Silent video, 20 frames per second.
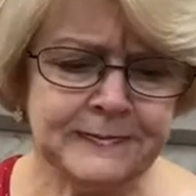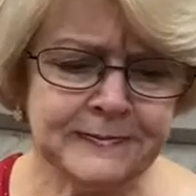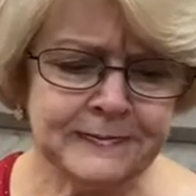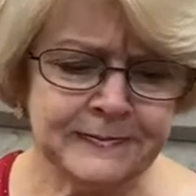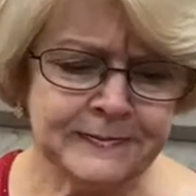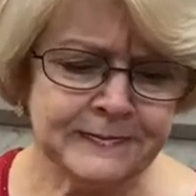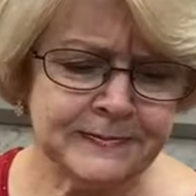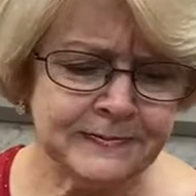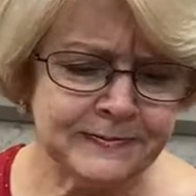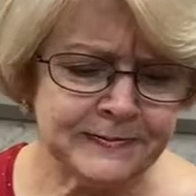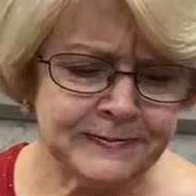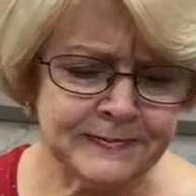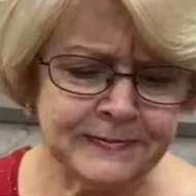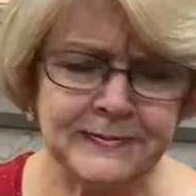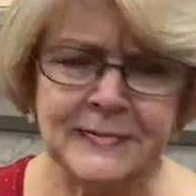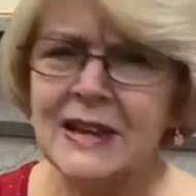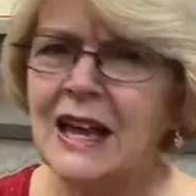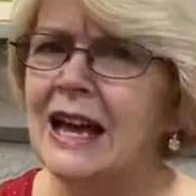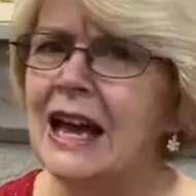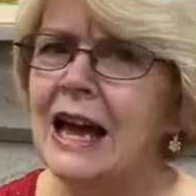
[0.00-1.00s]
Hmm,
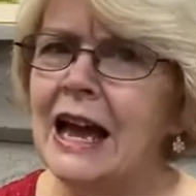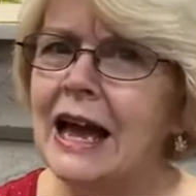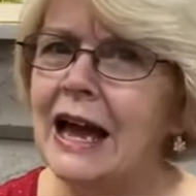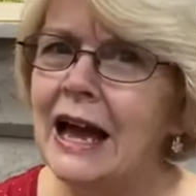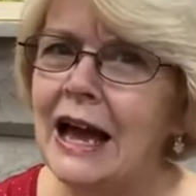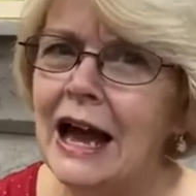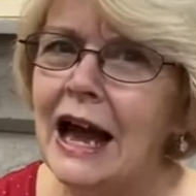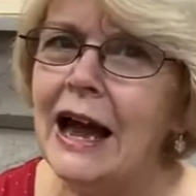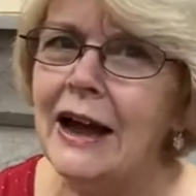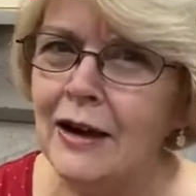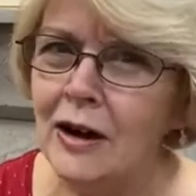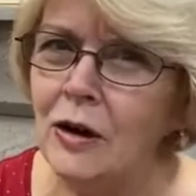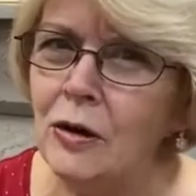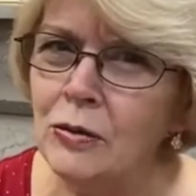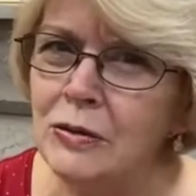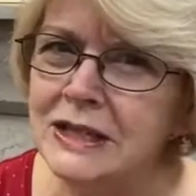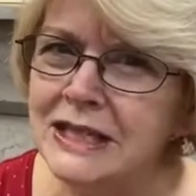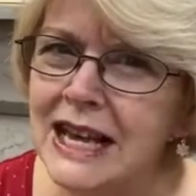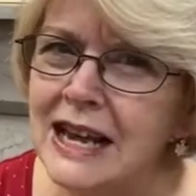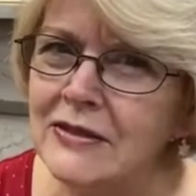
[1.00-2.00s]
I
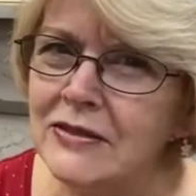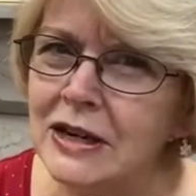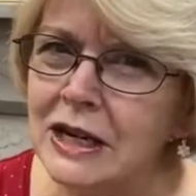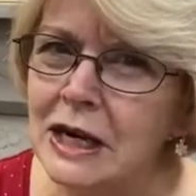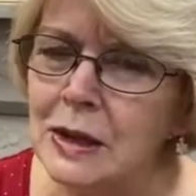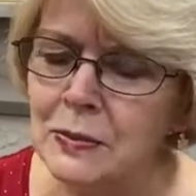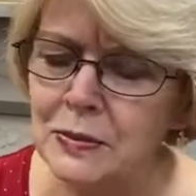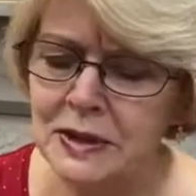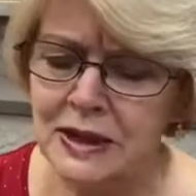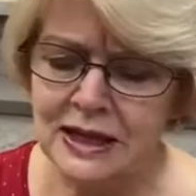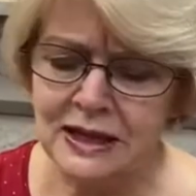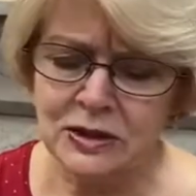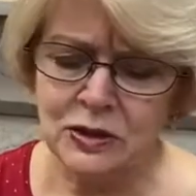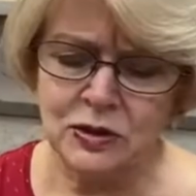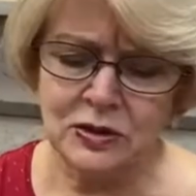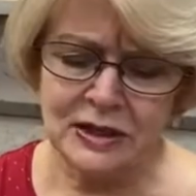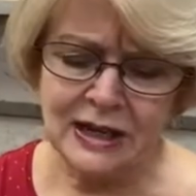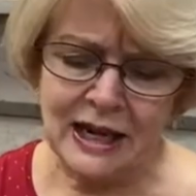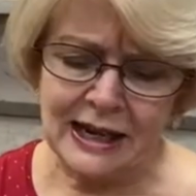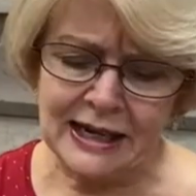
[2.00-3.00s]
always have a couple
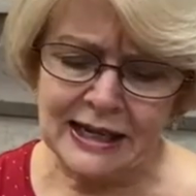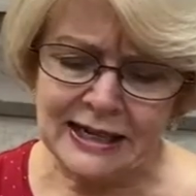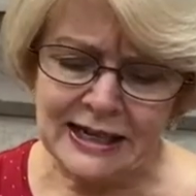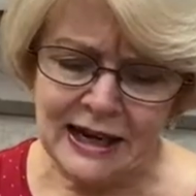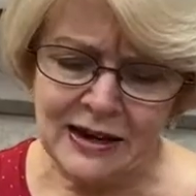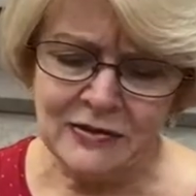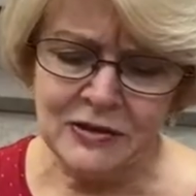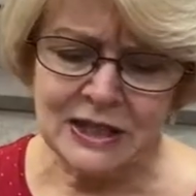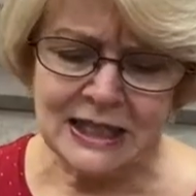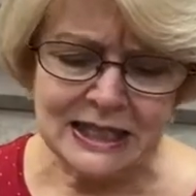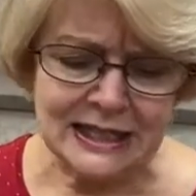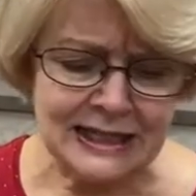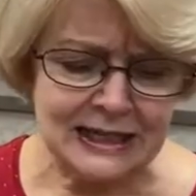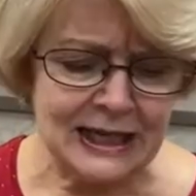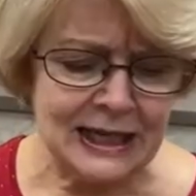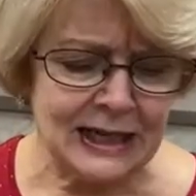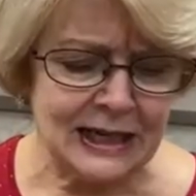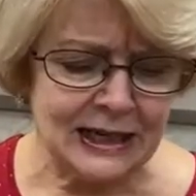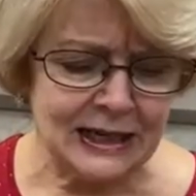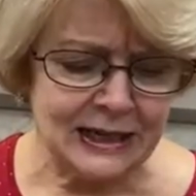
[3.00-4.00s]
extra and I can never decide.